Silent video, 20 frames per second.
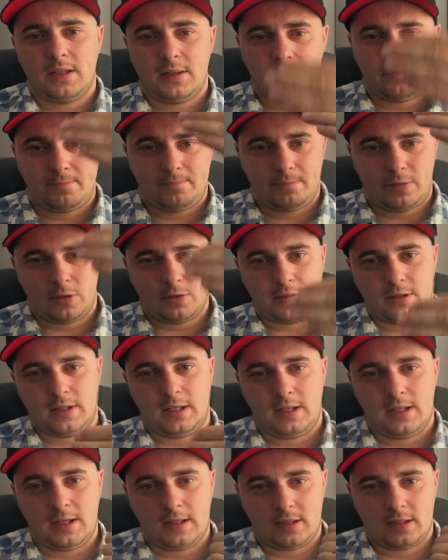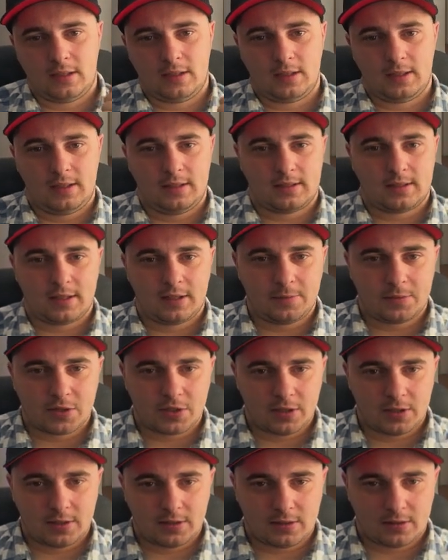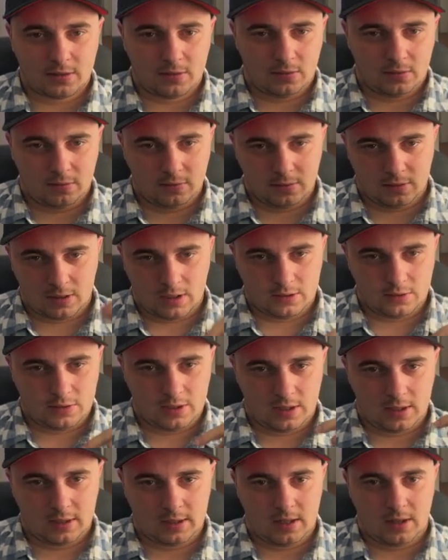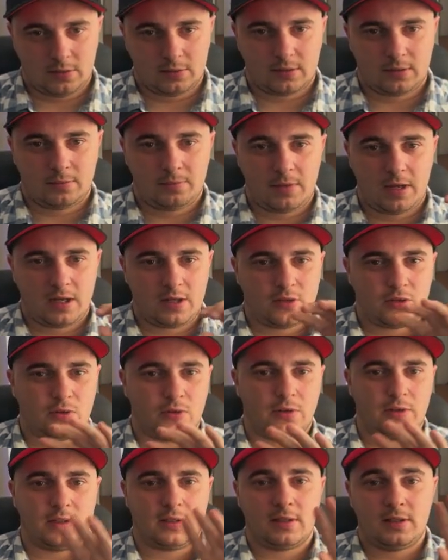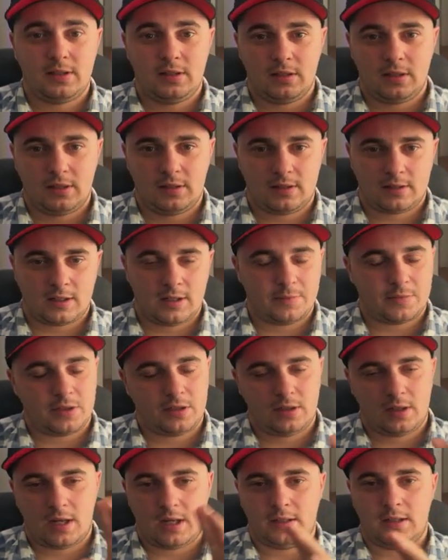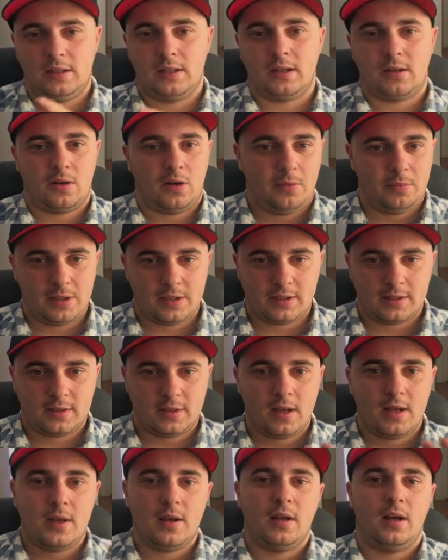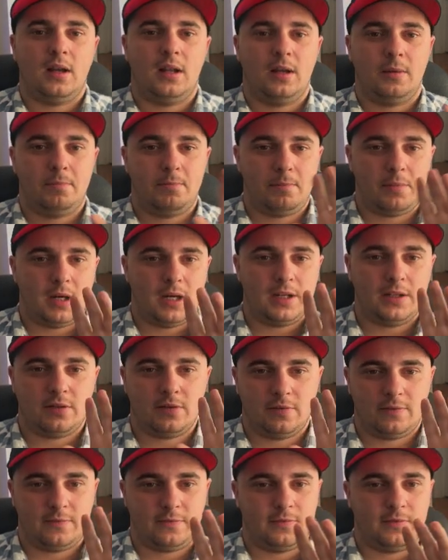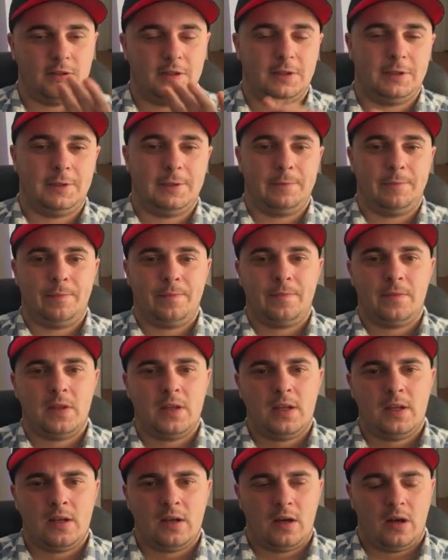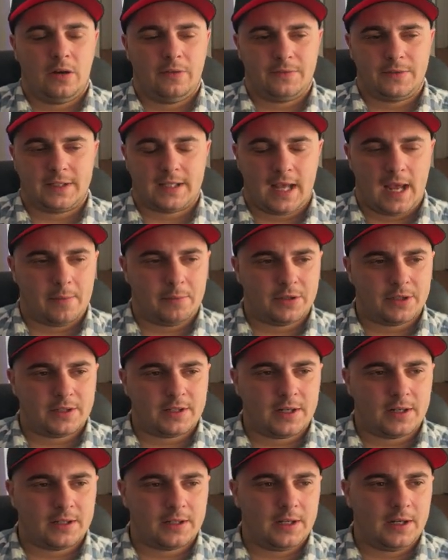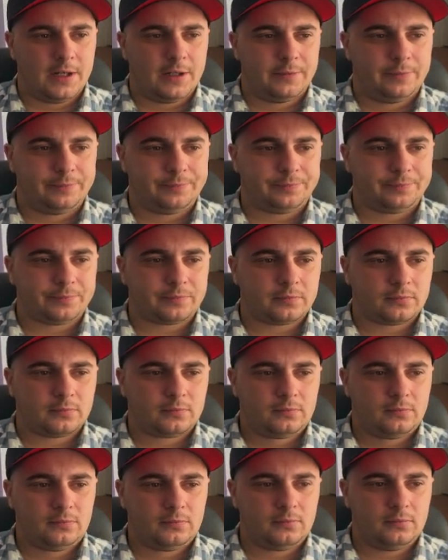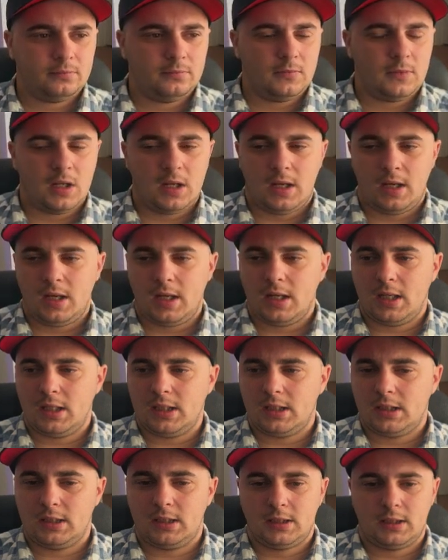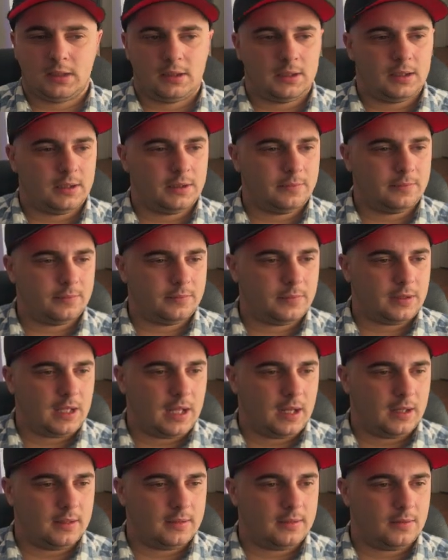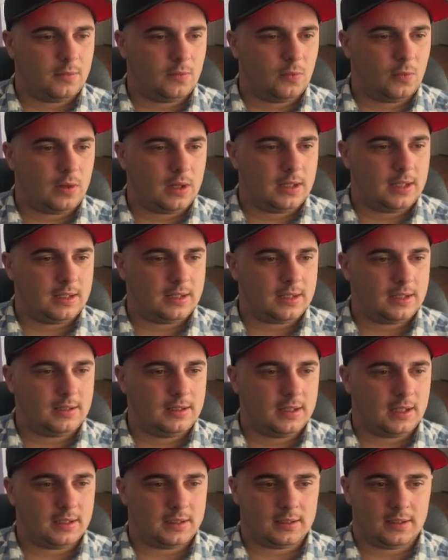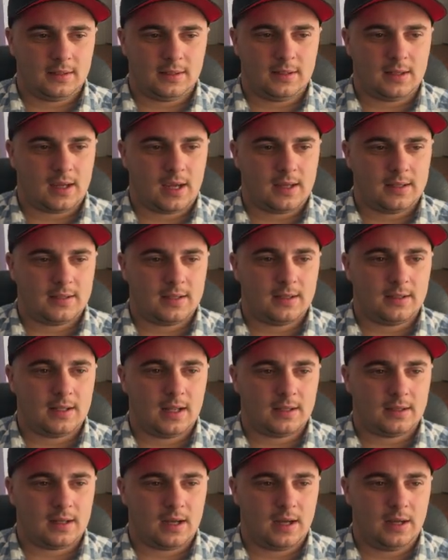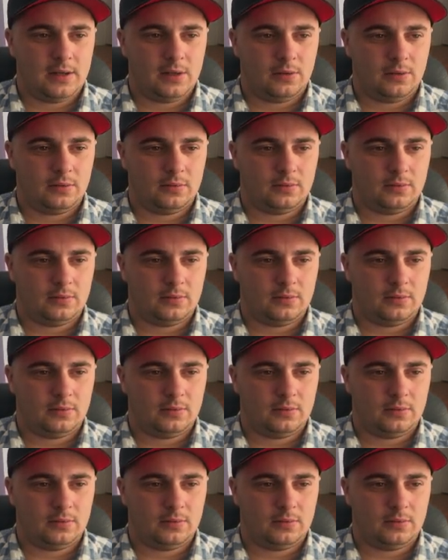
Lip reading: post the link in the description so you can check it out. Make sure it's in the description, not in the comments. A bunch of scammers are there. And yeah, wallet.zksync.io.